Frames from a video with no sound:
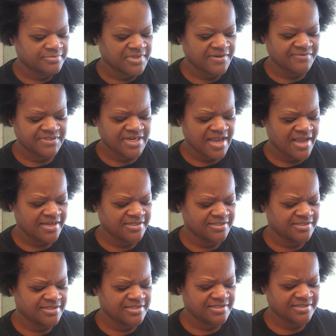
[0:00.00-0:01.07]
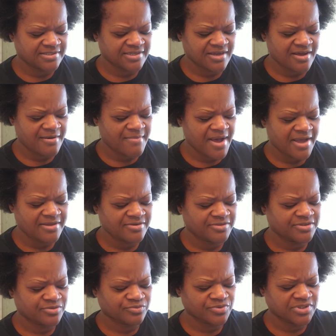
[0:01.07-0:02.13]
They've changed this some. I
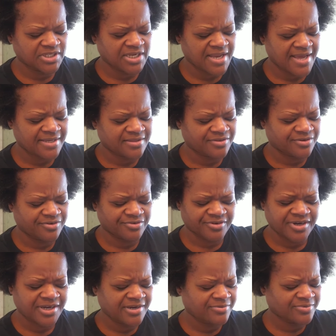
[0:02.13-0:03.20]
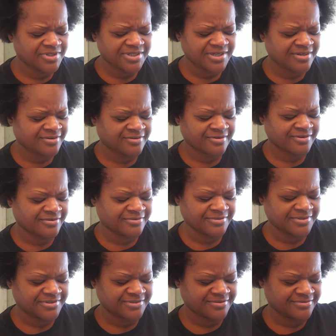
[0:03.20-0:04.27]
used to really like the green one. I don't know,
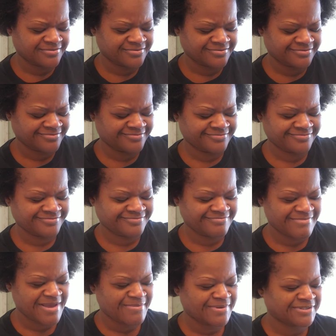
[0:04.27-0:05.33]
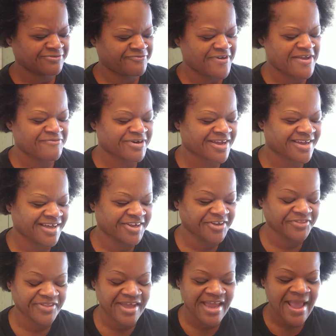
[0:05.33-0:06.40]
maybe it's a favorite
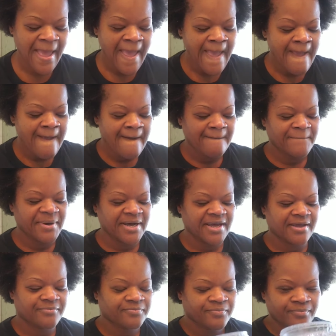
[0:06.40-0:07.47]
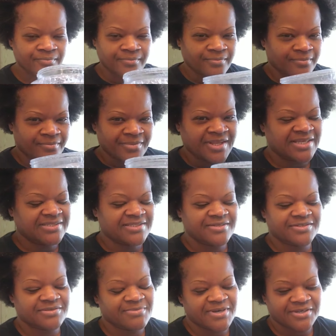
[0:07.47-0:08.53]
color thing, but it
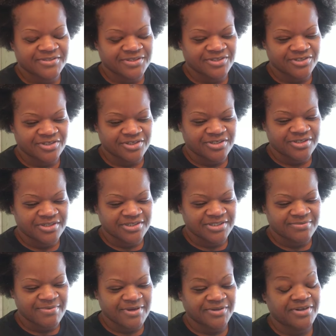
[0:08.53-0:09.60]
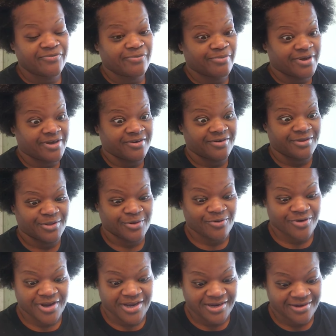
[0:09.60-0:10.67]
still smells good. It smelled even better in the
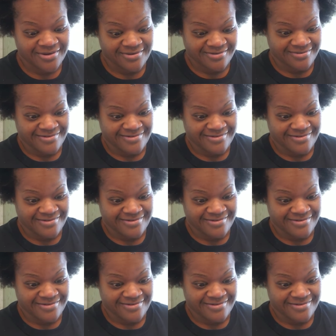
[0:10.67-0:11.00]
green